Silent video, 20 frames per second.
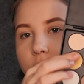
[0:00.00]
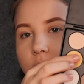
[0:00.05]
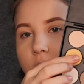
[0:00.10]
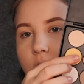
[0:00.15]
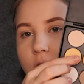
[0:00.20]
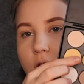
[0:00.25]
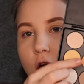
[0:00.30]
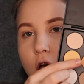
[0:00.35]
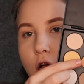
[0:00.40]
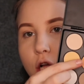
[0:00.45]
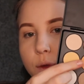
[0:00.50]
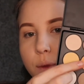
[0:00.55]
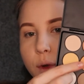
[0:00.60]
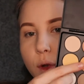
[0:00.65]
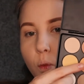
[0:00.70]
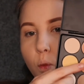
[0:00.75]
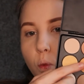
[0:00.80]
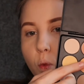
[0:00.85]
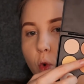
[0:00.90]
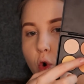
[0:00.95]
of like a little
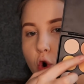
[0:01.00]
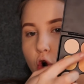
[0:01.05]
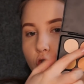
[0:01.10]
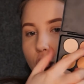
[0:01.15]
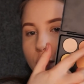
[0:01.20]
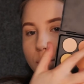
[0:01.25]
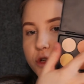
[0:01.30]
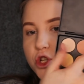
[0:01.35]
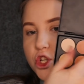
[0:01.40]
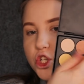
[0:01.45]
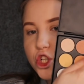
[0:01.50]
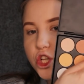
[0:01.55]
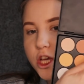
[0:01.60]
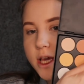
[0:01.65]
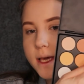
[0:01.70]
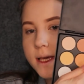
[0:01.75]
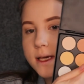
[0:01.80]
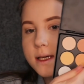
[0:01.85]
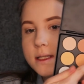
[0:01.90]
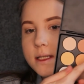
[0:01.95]
bit warm
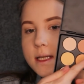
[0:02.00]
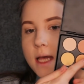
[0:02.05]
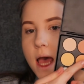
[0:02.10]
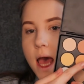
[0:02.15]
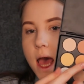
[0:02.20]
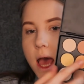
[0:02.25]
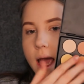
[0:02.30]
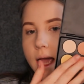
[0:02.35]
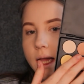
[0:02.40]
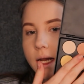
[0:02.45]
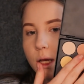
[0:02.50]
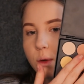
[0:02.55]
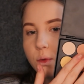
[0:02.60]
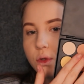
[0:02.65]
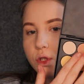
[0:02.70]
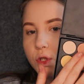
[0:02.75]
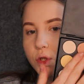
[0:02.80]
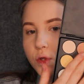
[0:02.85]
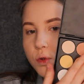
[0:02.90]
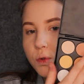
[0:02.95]
shades, and I
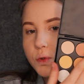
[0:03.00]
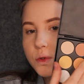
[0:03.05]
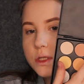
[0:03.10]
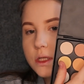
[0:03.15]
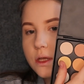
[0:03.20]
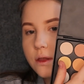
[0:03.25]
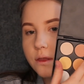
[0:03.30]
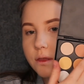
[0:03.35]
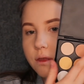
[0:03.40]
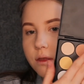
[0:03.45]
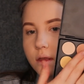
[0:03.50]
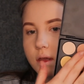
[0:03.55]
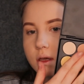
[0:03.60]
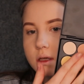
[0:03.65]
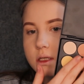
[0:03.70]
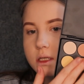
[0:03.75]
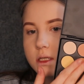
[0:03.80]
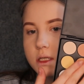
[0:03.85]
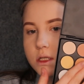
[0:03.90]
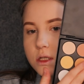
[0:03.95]
would use
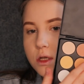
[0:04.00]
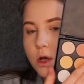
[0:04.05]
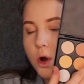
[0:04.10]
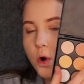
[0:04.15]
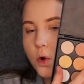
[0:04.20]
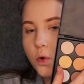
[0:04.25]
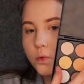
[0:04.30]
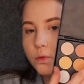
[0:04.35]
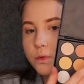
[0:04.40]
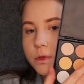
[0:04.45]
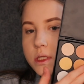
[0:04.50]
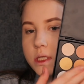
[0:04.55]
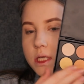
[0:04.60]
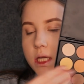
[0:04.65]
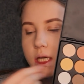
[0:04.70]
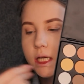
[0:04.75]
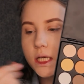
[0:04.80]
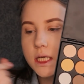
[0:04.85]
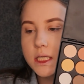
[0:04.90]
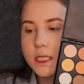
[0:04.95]
this tones
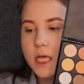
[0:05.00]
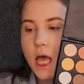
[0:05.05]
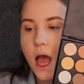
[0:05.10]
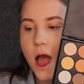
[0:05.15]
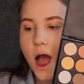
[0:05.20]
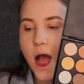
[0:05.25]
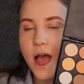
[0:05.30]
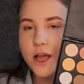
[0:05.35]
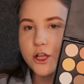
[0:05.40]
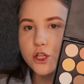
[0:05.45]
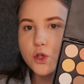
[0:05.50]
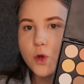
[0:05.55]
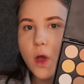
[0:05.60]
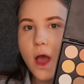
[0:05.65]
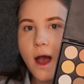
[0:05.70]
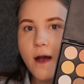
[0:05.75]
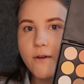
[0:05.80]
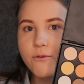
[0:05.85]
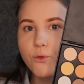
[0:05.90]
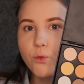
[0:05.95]
because I do
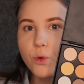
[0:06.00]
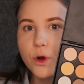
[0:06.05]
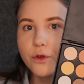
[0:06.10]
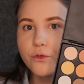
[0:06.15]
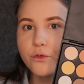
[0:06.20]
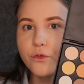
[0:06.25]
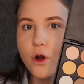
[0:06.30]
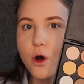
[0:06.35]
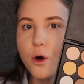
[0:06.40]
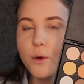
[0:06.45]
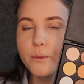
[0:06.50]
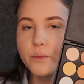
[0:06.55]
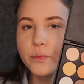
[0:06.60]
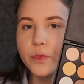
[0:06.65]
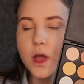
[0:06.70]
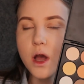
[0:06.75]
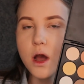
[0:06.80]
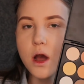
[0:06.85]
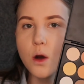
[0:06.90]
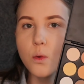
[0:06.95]
have one from
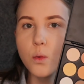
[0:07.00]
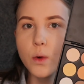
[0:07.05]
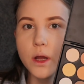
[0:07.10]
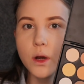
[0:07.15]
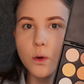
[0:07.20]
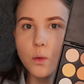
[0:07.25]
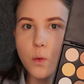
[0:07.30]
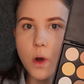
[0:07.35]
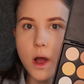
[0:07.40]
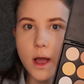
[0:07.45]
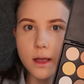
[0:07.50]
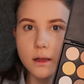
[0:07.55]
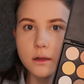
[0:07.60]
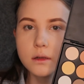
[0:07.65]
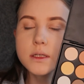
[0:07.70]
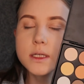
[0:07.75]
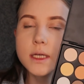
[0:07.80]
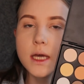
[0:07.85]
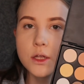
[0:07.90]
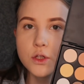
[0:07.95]
Wet n
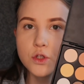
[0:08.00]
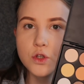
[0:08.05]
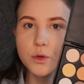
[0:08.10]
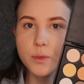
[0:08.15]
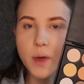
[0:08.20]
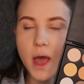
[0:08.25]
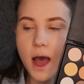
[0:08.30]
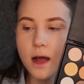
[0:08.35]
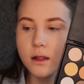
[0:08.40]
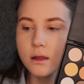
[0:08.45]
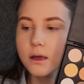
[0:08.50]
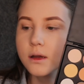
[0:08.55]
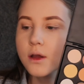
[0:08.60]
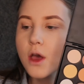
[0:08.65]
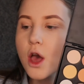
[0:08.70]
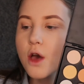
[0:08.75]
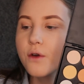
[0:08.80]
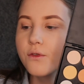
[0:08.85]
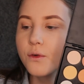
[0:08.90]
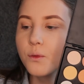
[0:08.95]
Wild contour palette
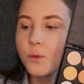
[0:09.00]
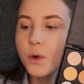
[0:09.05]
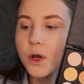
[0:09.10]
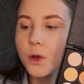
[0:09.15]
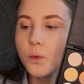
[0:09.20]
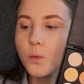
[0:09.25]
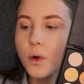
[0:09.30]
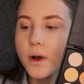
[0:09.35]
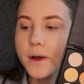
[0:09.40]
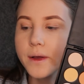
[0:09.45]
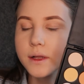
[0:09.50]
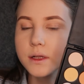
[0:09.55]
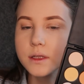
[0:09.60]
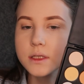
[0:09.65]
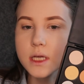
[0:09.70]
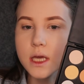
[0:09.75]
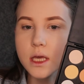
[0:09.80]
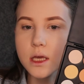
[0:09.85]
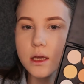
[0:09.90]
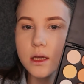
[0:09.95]
from Wet n Wild,
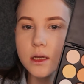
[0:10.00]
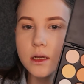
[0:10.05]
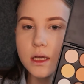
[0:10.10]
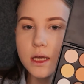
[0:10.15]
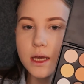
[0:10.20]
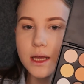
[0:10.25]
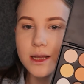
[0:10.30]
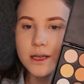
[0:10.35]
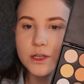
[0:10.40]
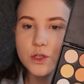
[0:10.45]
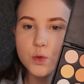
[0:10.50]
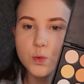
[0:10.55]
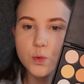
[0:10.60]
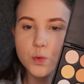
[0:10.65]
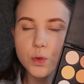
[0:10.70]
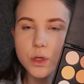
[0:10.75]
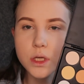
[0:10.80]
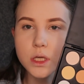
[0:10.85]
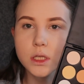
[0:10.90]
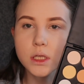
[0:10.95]
and it is
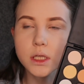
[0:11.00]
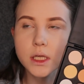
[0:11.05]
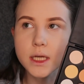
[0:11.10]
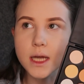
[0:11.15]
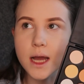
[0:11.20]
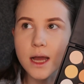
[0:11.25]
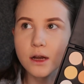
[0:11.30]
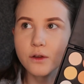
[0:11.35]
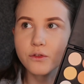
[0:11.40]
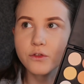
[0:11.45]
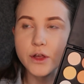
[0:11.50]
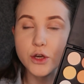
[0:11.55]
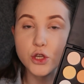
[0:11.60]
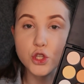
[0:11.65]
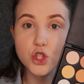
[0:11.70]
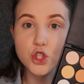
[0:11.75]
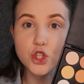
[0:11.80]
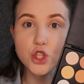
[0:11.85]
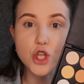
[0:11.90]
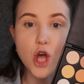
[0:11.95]
really kind of like
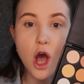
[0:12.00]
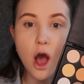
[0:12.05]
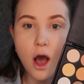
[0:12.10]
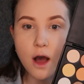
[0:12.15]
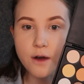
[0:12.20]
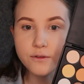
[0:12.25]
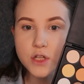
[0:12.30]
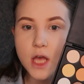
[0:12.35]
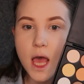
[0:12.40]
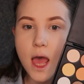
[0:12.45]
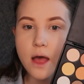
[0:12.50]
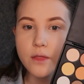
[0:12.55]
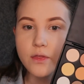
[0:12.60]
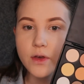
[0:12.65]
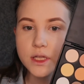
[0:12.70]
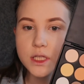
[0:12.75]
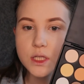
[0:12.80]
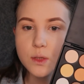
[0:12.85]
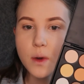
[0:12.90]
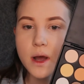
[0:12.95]
soft.
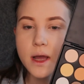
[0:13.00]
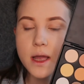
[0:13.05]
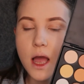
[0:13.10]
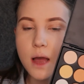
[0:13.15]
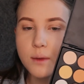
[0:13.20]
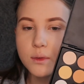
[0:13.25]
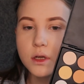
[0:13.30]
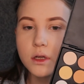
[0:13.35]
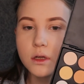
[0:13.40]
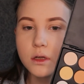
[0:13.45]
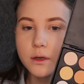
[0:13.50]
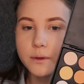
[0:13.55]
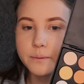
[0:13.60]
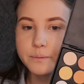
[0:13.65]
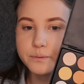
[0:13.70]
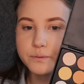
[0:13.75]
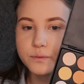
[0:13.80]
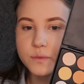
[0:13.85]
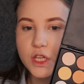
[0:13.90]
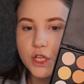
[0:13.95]
That's why I'm gonna
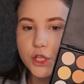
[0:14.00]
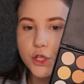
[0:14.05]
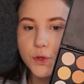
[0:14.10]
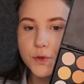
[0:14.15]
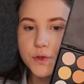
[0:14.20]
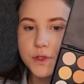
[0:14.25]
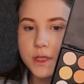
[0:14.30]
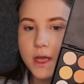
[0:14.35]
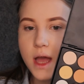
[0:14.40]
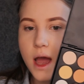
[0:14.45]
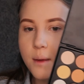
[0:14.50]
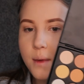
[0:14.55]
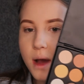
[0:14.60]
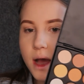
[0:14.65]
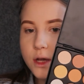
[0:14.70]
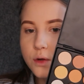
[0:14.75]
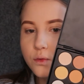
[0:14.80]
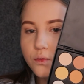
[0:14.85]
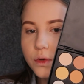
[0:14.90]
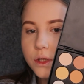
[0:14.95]
use them.
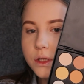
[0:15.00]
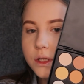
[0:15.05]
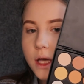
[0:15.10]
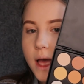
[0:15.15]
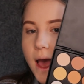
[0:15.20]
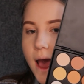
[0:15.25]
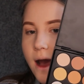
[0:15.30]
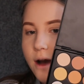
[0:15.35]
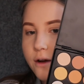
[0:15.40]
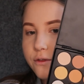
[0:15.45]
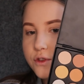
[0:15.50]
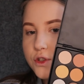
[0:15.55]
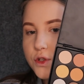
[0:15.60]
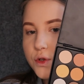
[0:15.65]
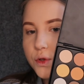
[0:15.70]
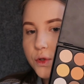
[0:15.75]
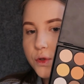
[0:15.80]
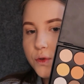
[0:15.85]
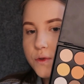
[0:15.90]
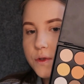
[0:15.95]
I don't really have to
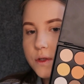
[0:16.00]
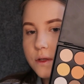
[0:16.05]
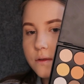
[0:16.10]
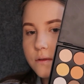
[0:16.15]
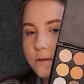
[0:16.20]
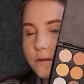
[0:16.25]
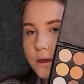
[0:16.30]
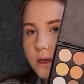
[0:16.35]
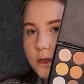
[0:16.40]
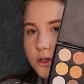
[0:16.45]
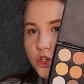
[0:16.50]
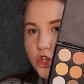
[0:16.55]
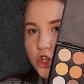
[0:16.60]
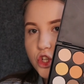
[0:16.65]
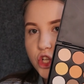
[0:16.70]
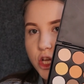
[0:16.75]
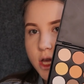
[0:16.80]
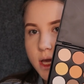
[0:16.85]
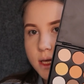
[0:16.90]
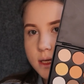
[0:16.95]
use this
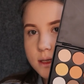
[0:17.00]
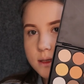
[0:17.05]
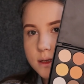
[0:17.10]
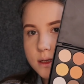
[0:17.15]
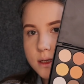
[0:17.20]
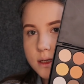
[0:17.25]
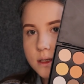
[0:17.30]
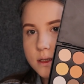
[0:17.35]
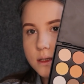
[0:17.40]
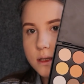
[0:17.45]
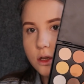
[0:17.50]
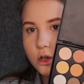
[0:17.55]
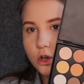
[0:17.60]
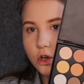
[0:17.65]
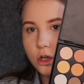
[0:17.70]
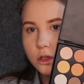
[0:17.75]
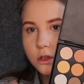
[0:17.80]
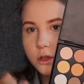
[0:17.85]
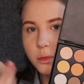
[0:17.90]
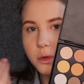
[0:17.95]
shades because they're
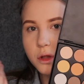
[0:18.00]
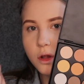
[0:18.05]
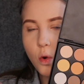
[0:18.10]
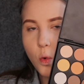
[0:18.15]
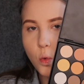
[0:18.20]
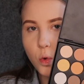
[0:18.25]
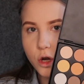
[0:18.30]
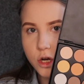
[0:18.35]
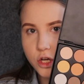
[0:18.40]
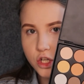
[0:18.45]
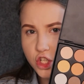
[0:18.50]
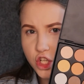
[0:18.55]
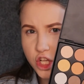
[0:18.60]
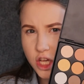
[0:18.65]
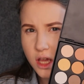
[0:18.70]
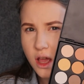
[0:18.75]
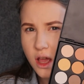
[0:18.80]
a little bit orangey.